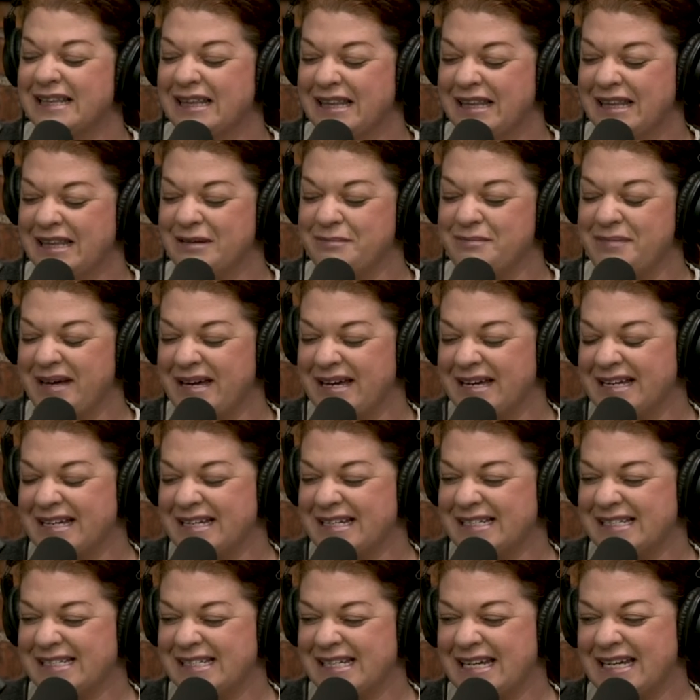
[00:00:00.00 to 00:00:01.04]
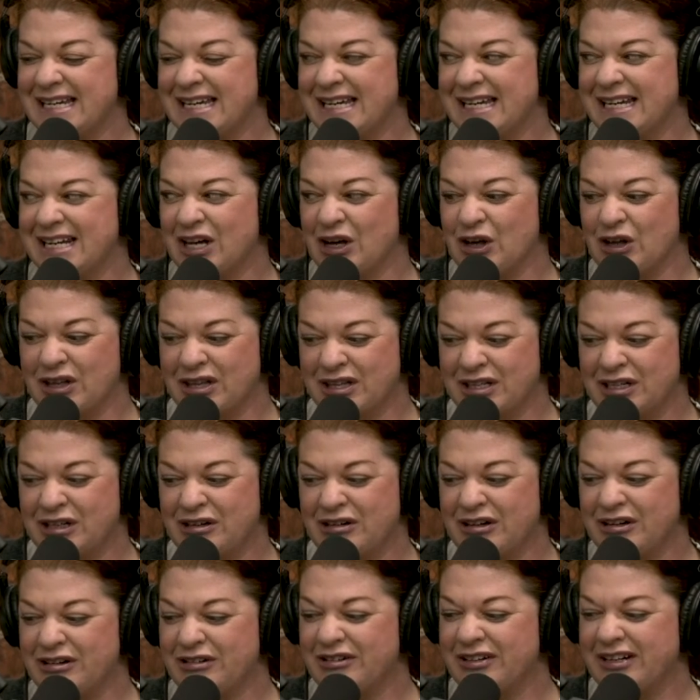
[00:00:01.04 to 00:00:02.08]
the band and all the
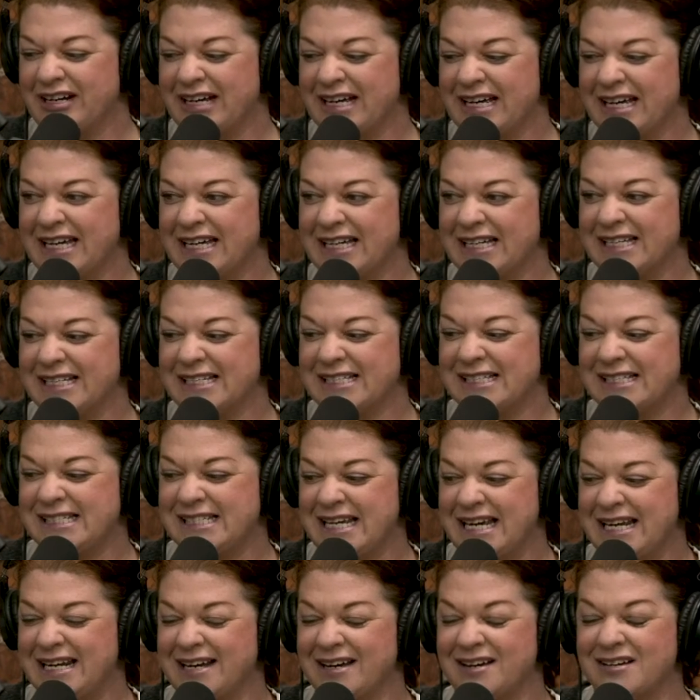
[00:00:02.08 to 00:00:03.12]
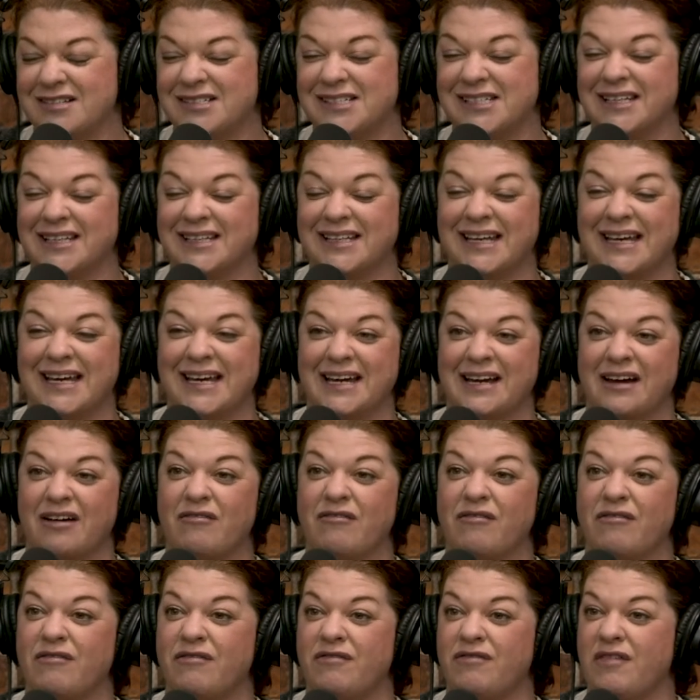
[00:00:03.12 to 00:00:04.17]
crew and I stayed out until like
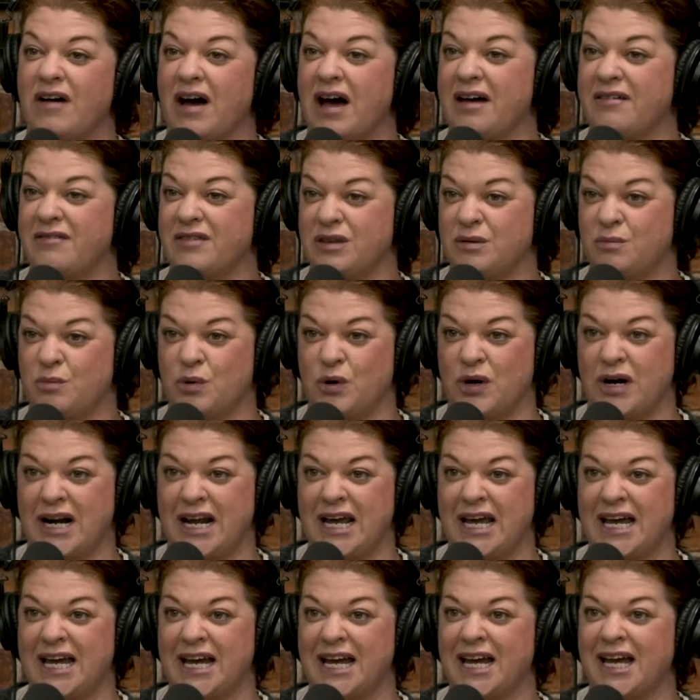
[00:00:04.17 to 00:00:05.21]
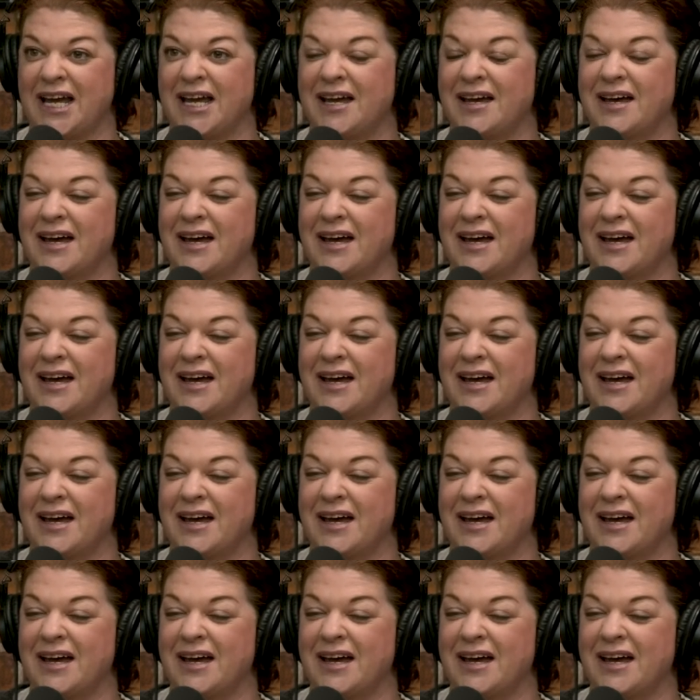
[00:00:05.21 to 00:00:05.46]
5 a.m.